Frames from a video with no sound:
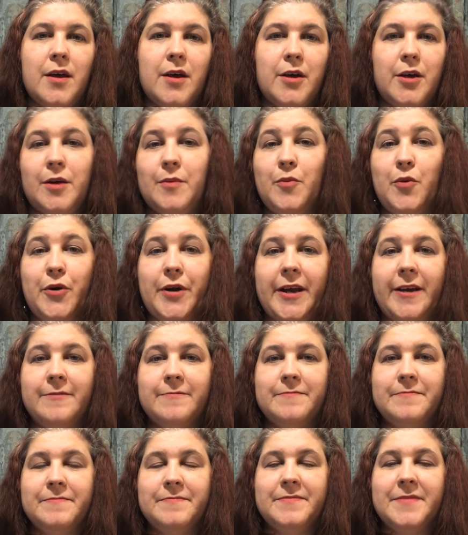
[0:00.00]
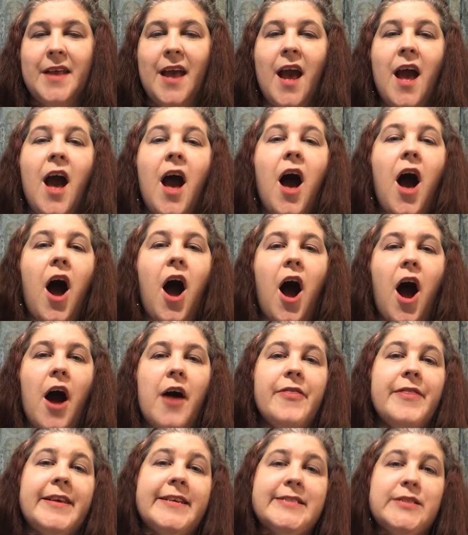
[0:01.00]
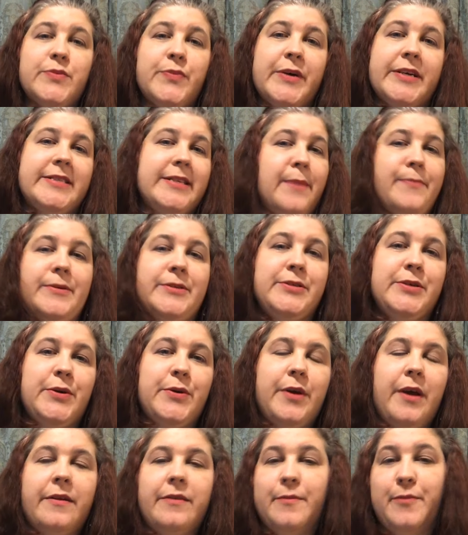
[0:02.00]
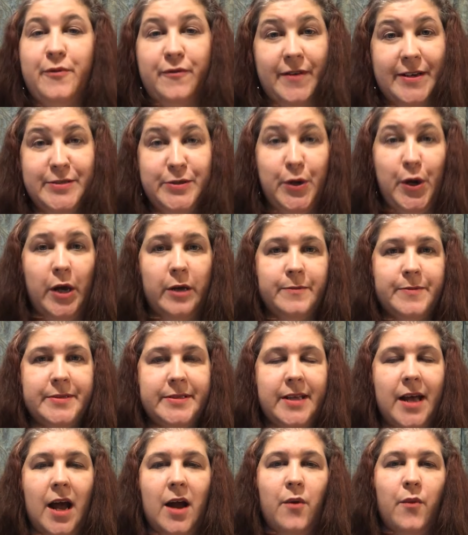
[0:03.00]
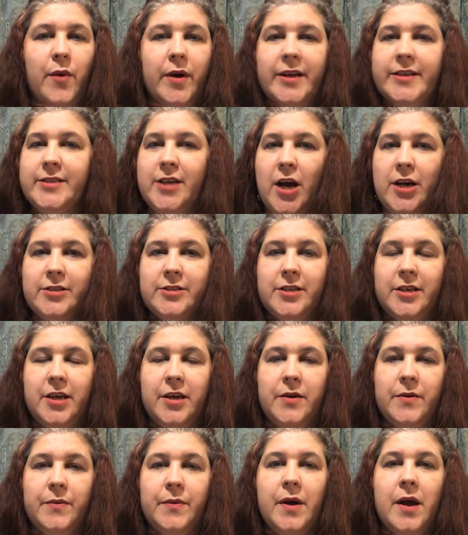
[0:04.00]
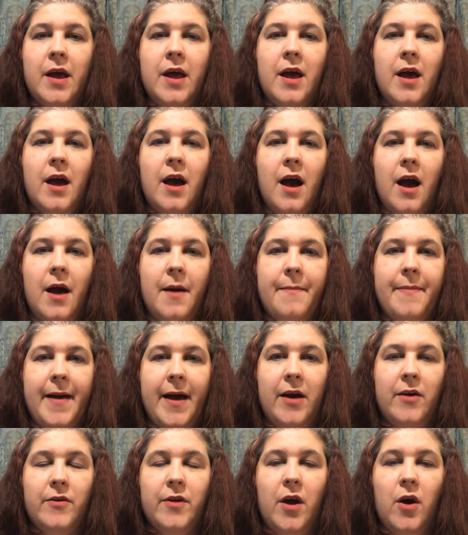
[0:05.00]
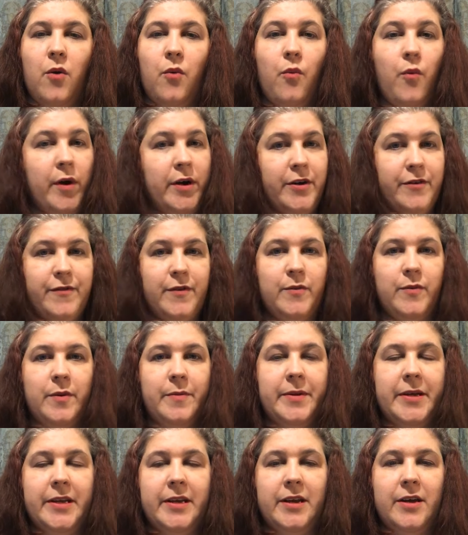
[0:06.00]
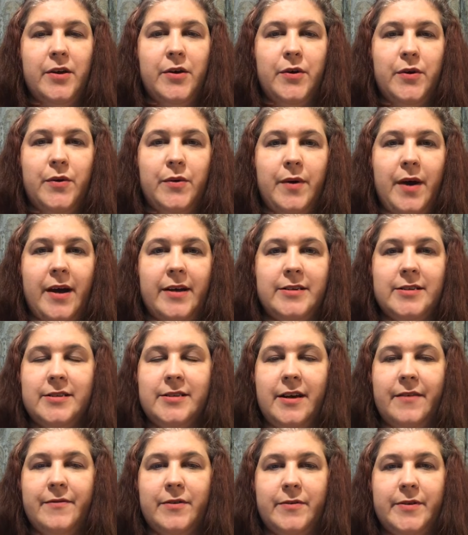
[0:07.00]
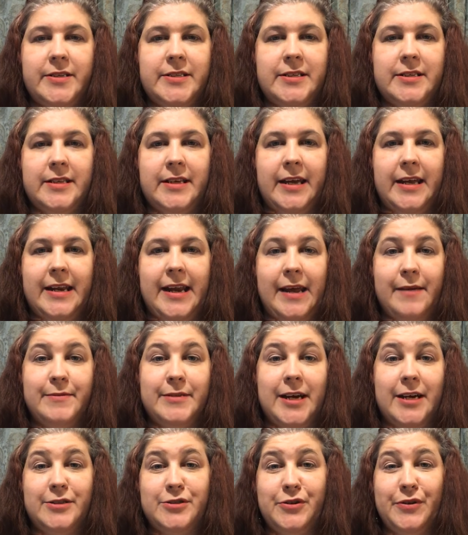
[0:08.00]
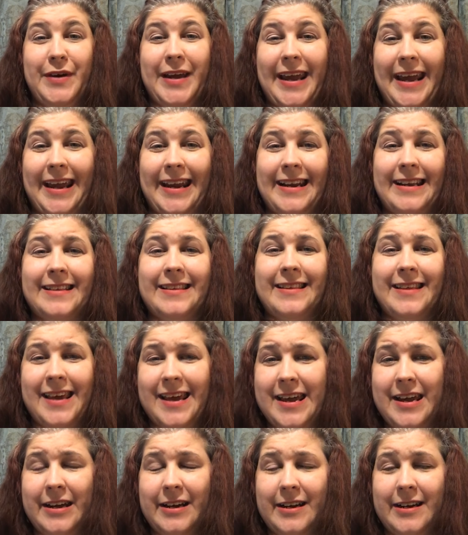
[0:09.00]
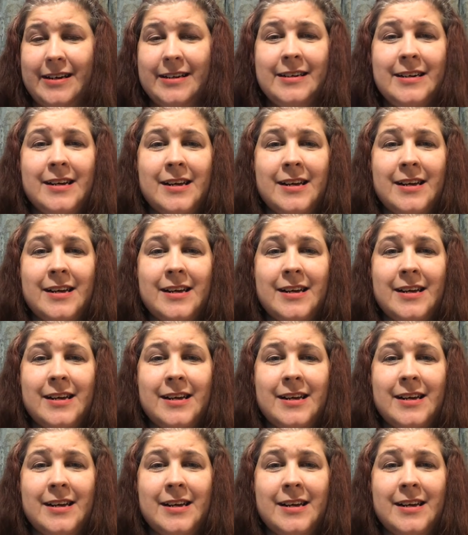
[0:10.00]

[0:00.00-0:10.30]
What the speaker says: Good morning. On this week's episode of The Professor Helps, I want to talk to you about a wonderful woman who I discovered recently named Dr. Edith Eger.